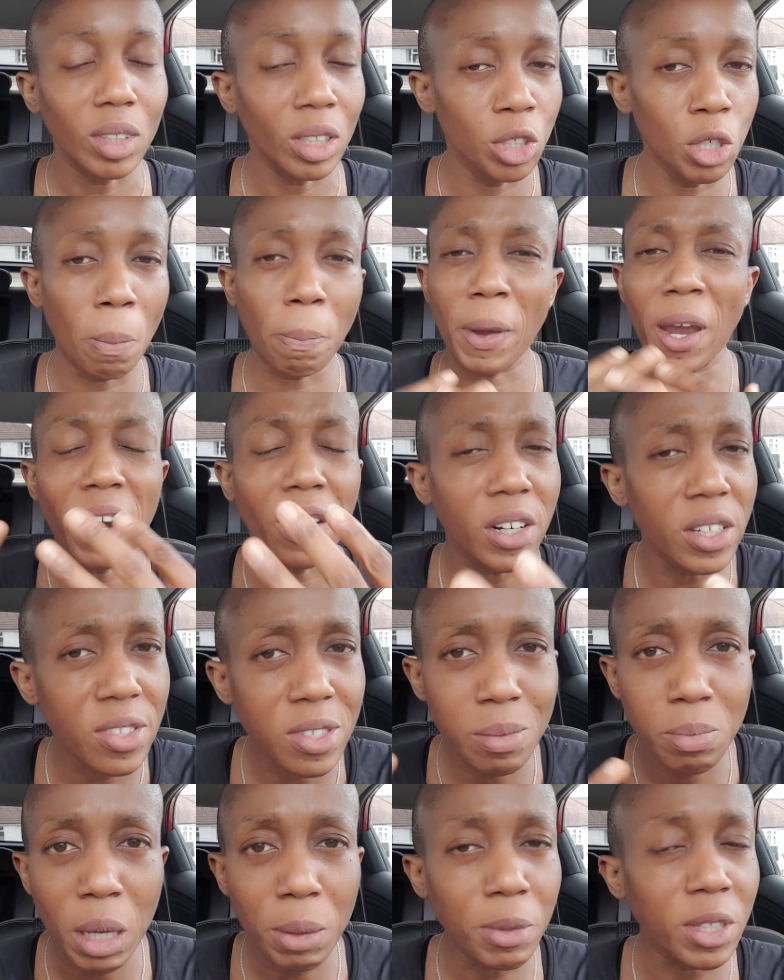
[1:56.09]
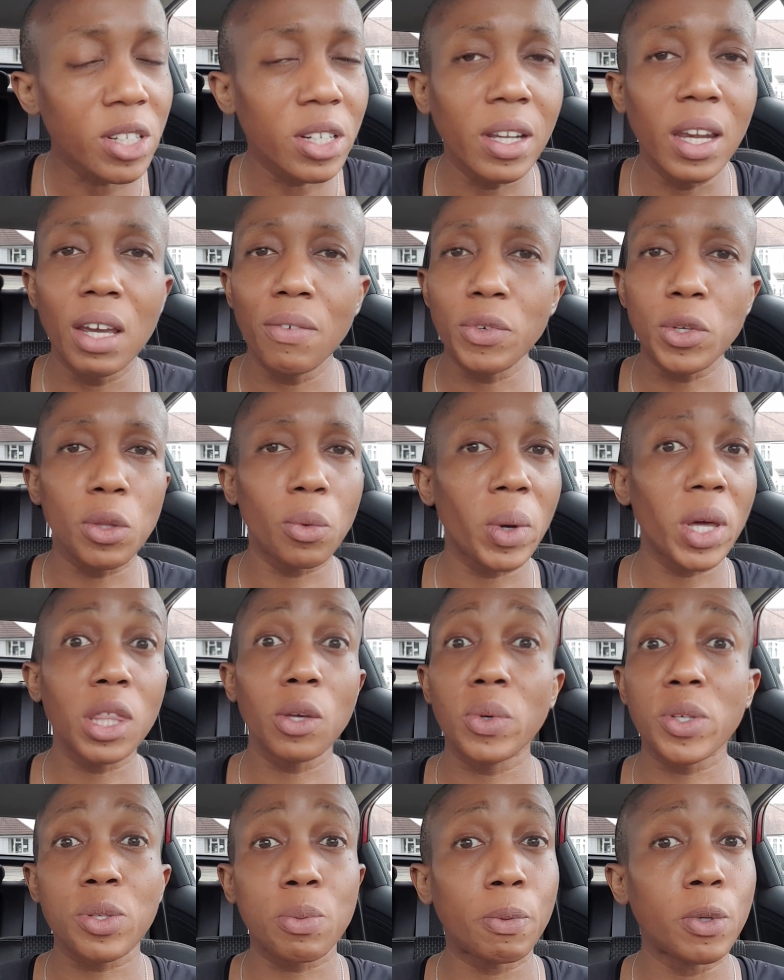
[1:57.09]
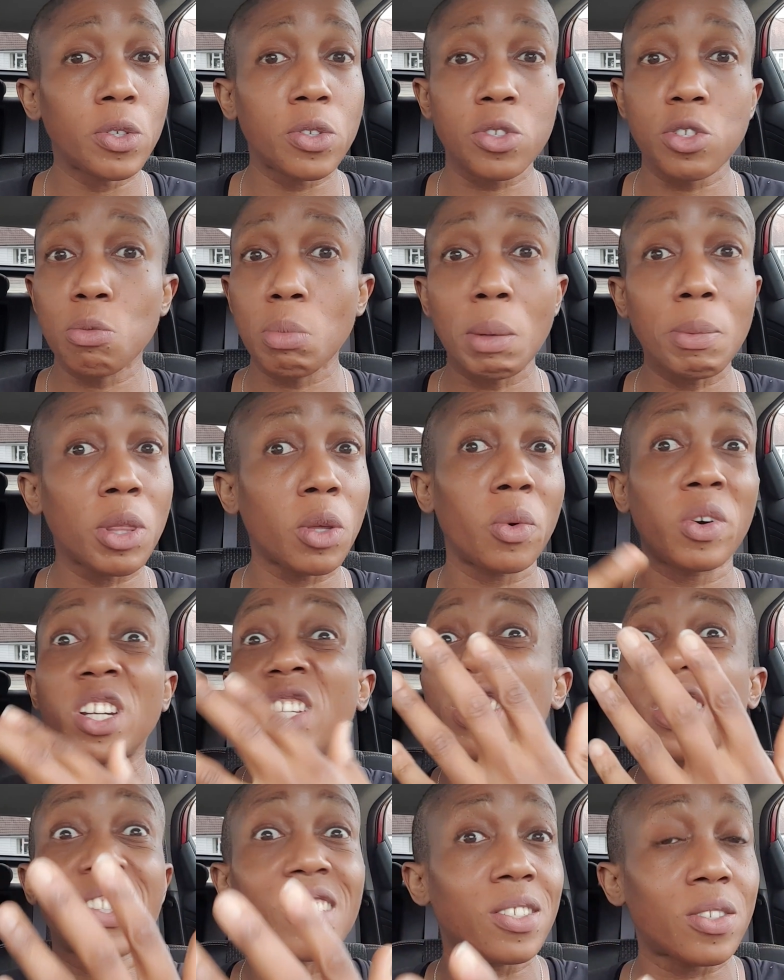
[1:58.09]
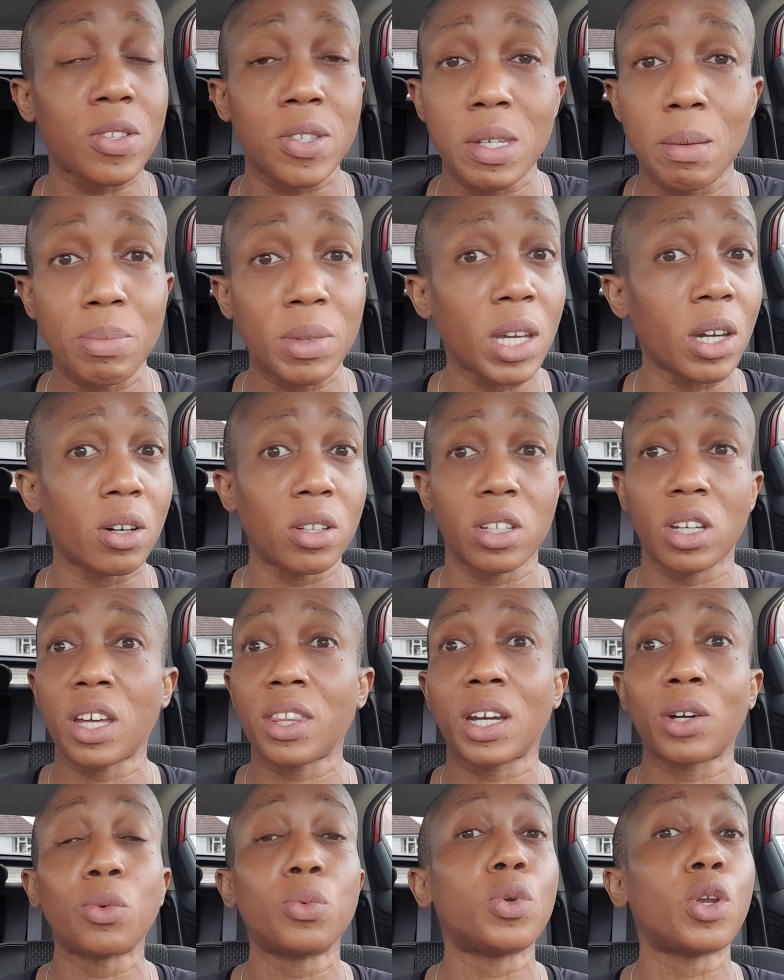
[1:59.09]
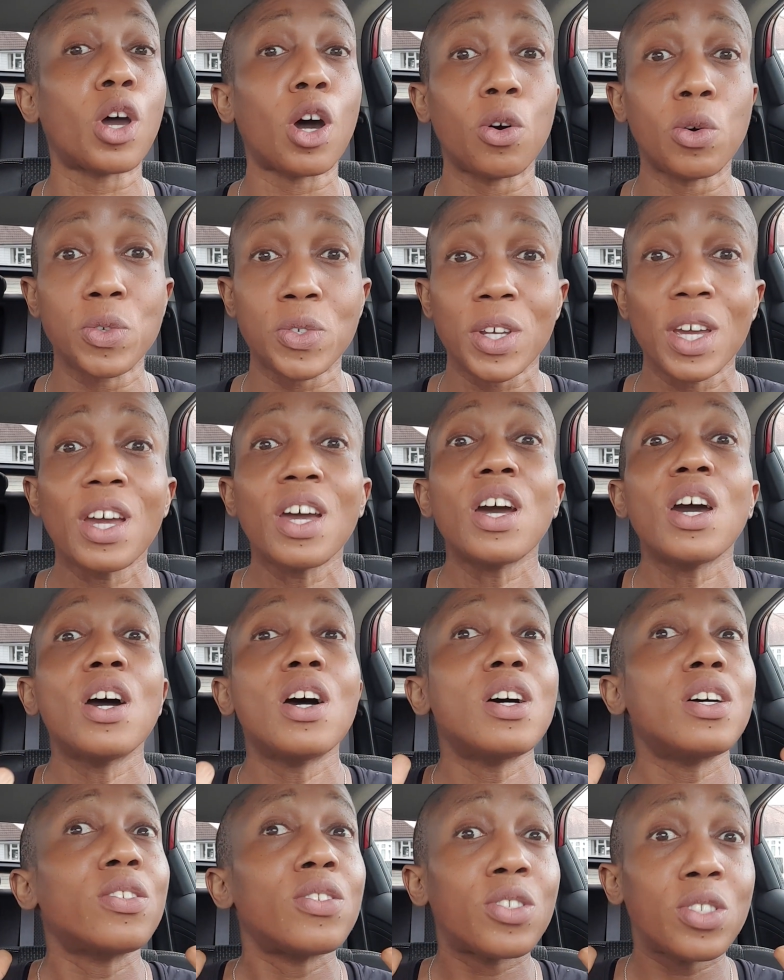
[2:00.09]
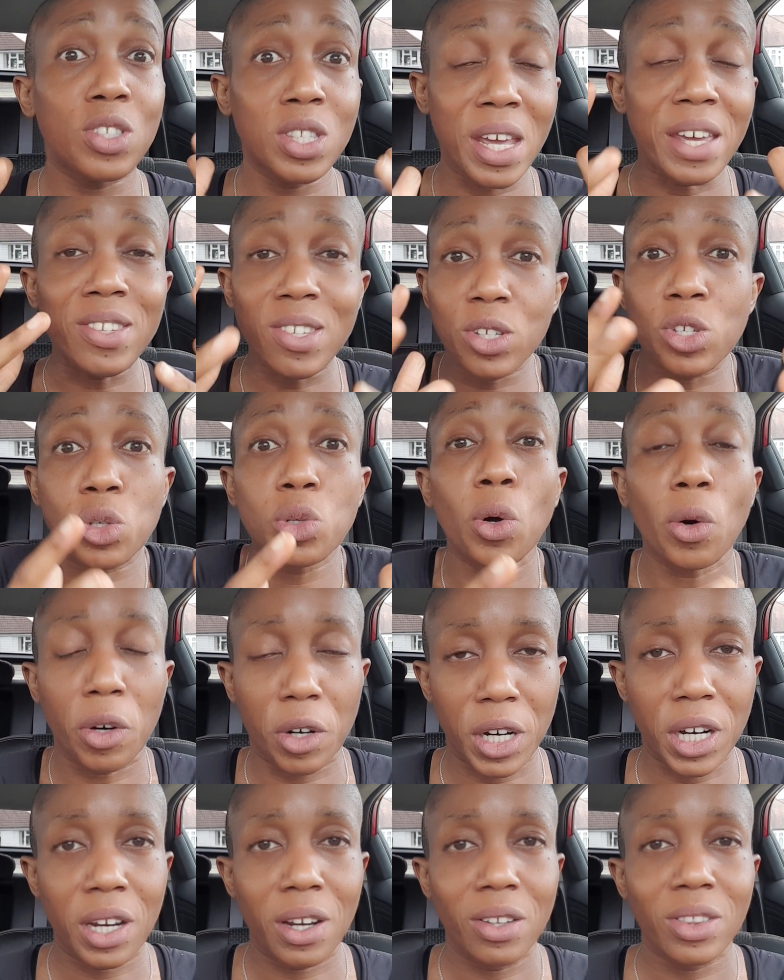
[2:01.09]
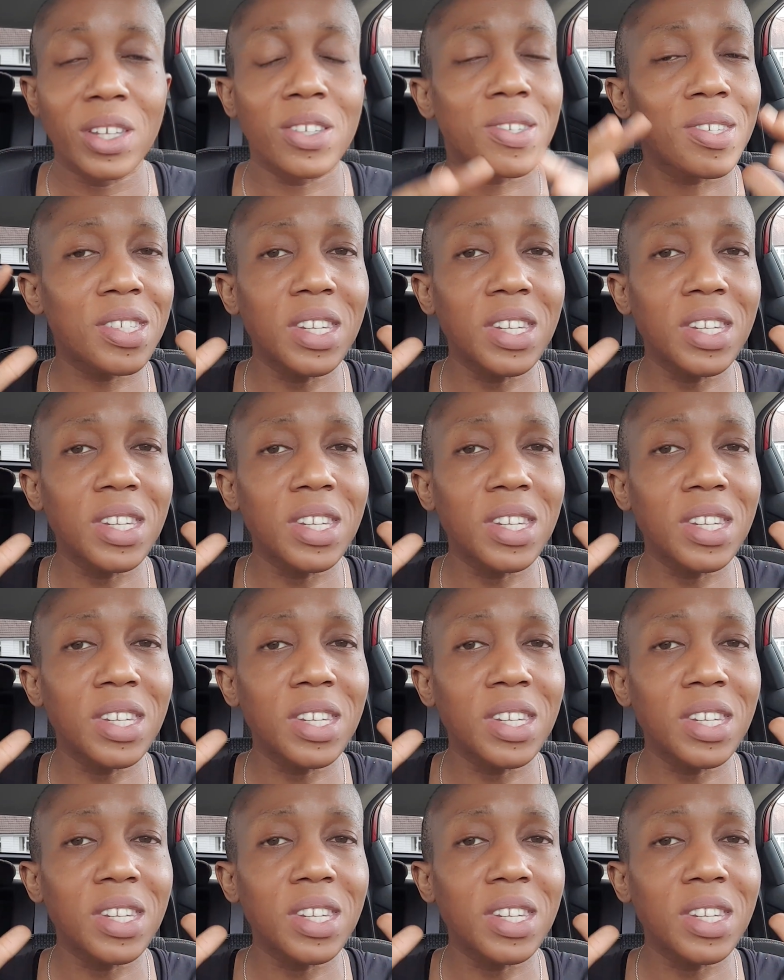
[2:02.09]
Your parents maybe didn't love you the way they were supposed to. Maybe they were addicted to something or the other. Who knows? There's a story. There's